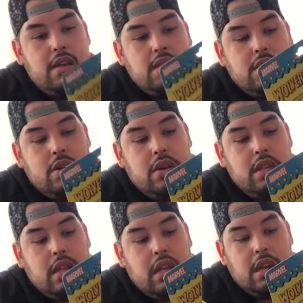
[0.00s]
So I
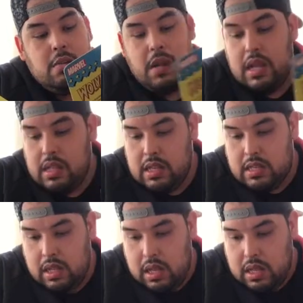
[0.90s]
did get him, and I did
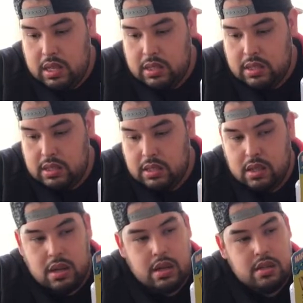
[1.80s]
saw that his
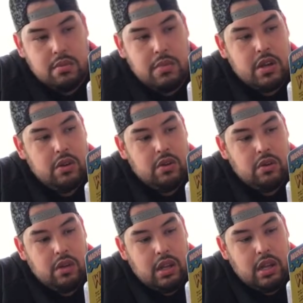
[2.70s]
claws are metal,
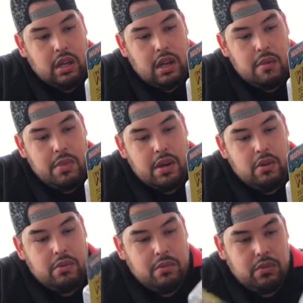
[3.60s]
like not
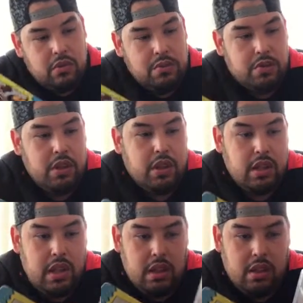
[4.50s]
metal to the point
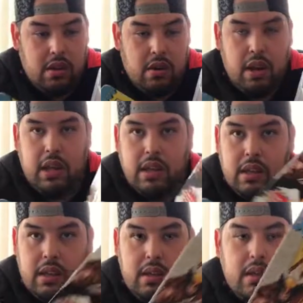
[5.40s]
that they're like
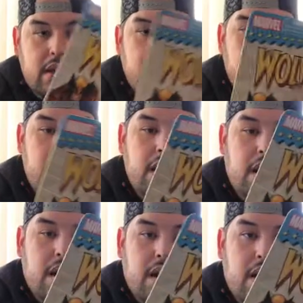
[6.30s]

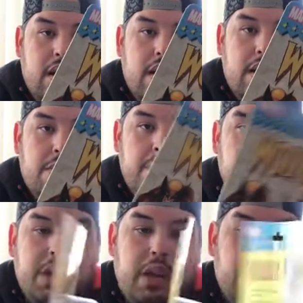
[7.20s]
hard,
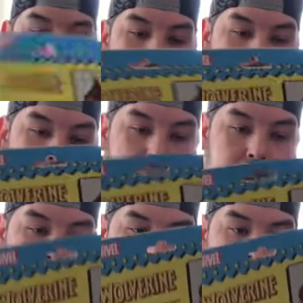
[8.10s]
but I wish they were
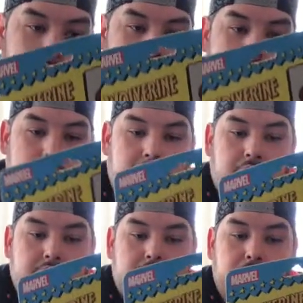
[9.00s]
like
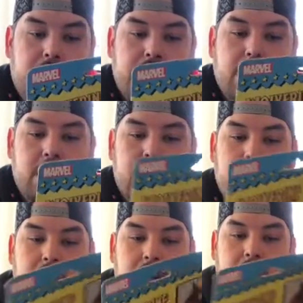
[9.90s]
a silverish
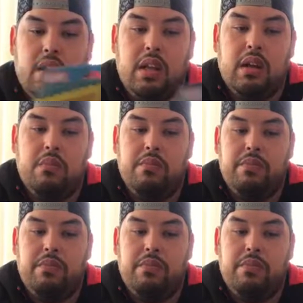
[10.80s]
color, like a,